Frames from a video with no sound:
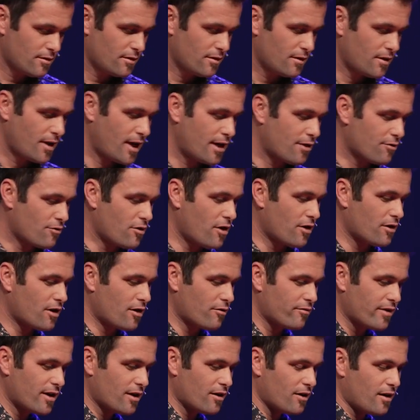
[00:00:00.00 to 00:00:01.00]
Later on, I
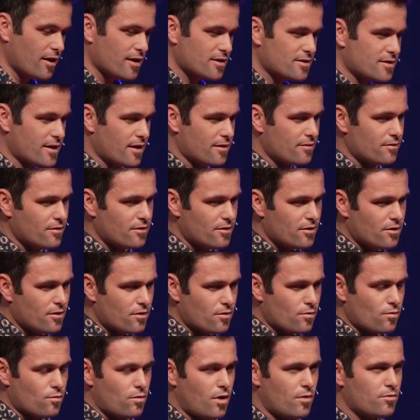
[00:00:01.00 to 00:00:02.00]
realised that
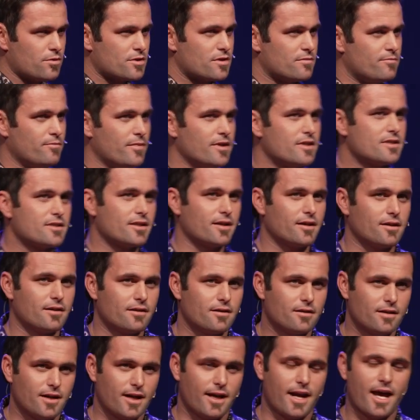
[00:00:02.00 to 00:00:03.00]
what was missing
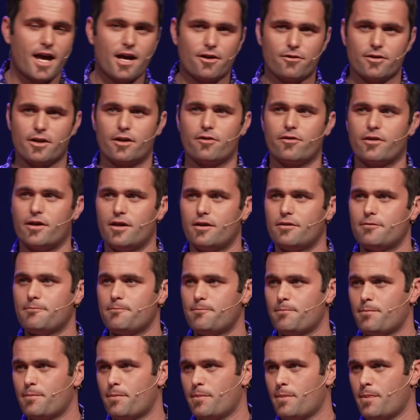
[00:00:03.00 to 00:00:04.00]
in our area
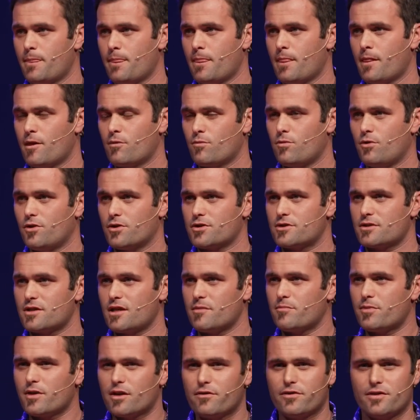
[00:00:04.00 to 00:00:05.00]
was a
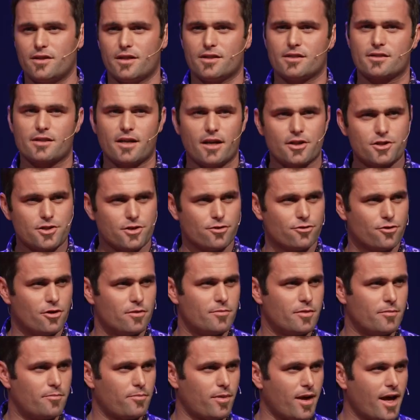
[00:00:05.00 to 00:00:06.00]
bit of a discussion group,
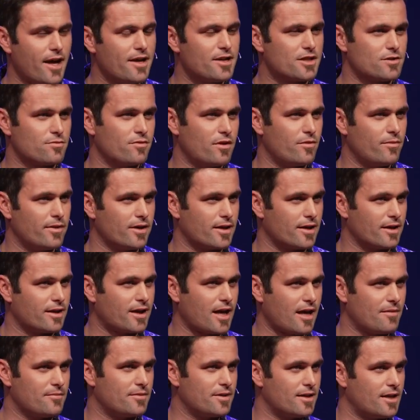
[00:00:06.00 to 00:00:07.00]
a place where we could
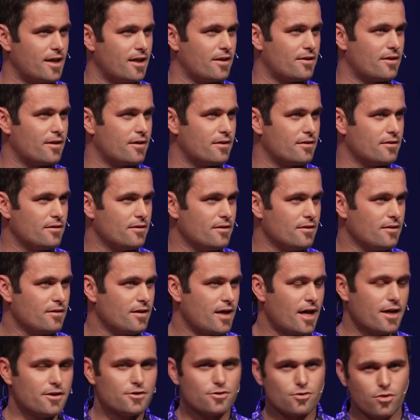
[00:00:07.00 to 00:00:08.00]
come together
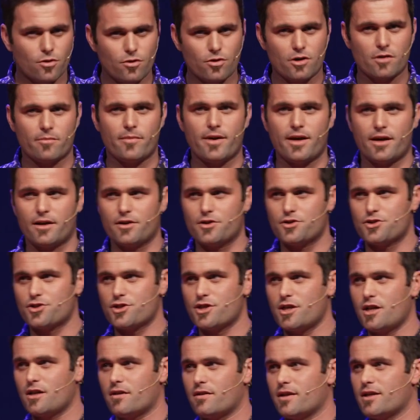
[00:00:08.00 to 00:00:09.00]
and talk about and
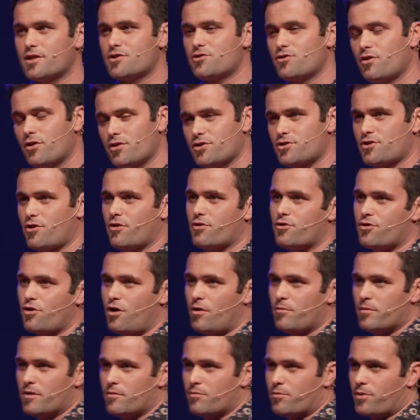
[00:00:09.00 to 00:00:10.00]
share these
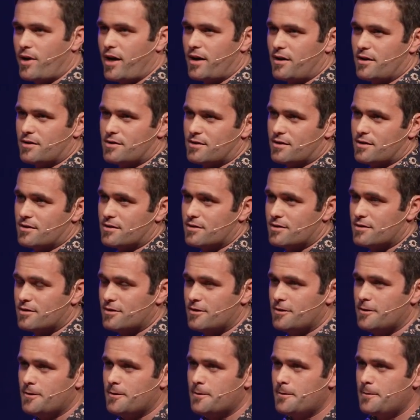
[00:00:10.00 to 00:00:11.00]
not-so-common practices.
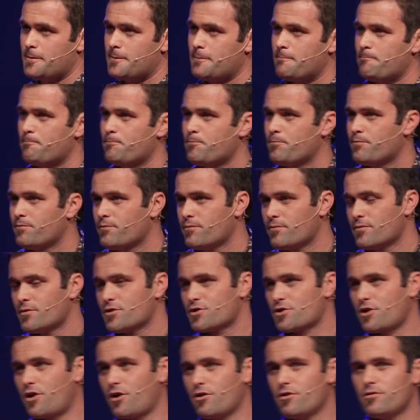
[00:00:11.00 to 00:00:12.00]

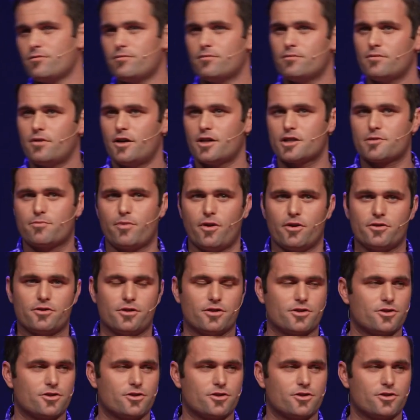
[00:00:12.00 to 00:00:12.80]
So I spoke to